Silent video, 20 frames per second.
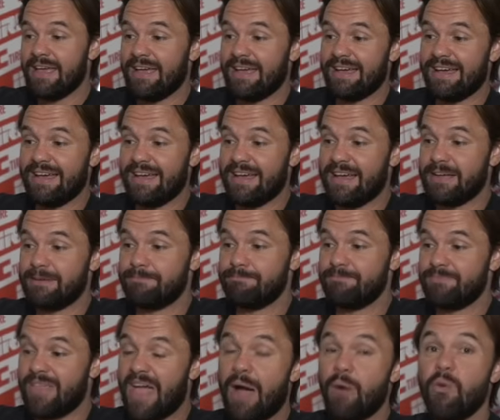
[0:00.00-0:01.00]

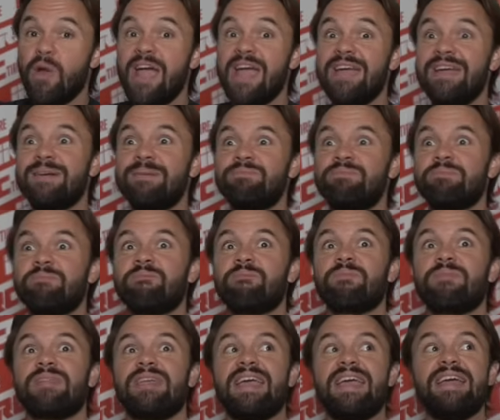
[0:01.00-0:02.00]
That way
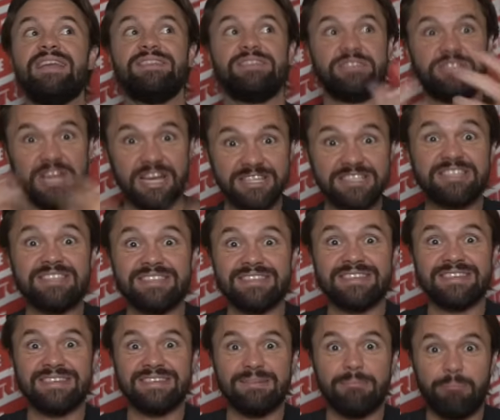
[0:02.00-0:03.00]
it
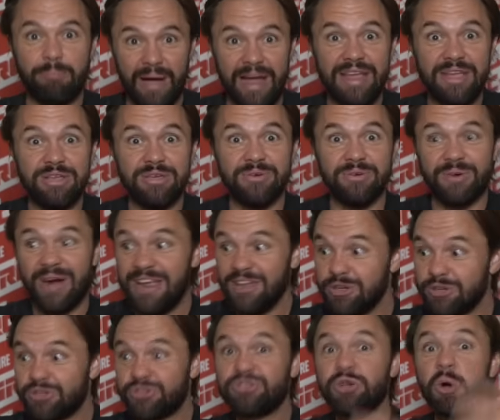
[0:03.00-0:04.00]
doesn't bite you, right?
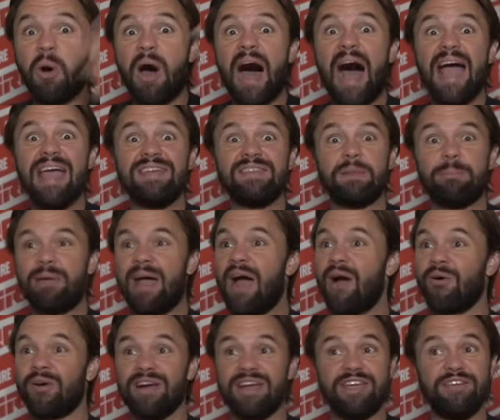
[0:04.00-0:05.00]
You're so high in the
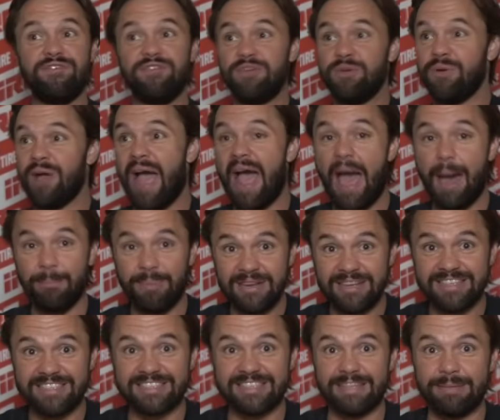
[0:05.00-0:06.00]
power, if you happen
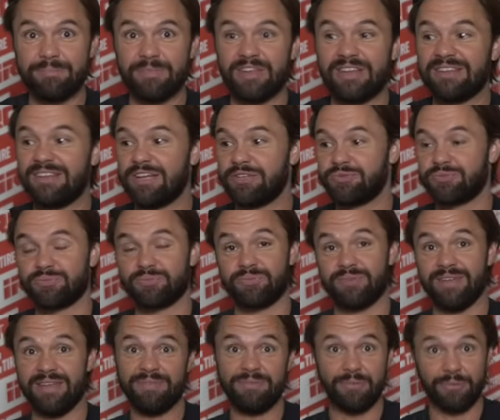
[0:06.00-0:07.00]
to slip the clutch
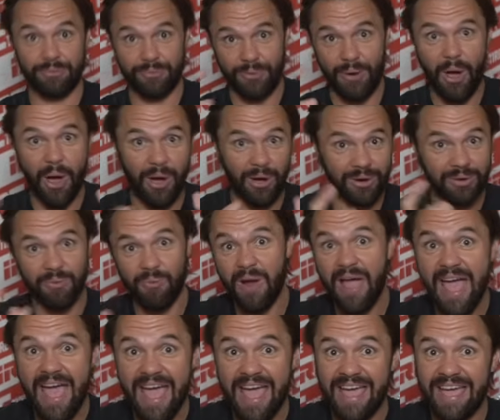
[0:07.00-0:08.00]
in the wrong
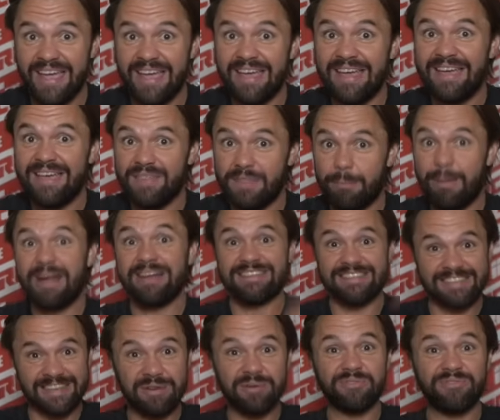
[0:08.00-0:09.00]
way, the bike
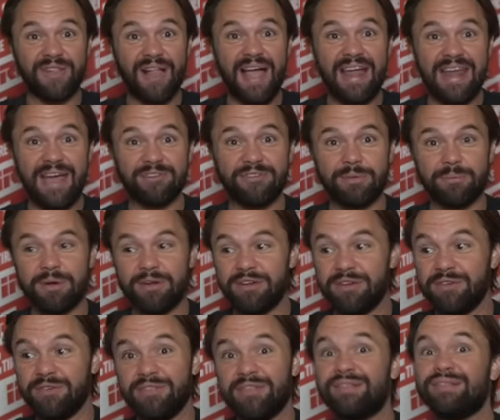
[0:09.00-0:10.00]
doesn't go flying out from under
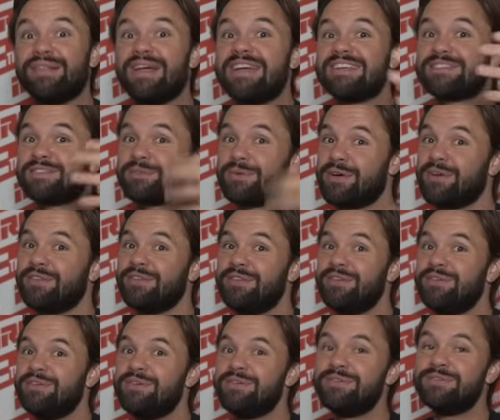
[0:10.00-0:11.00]
you. The less throttle
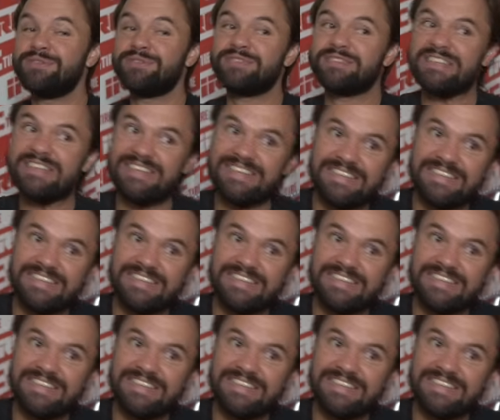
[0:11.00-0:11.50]
you use,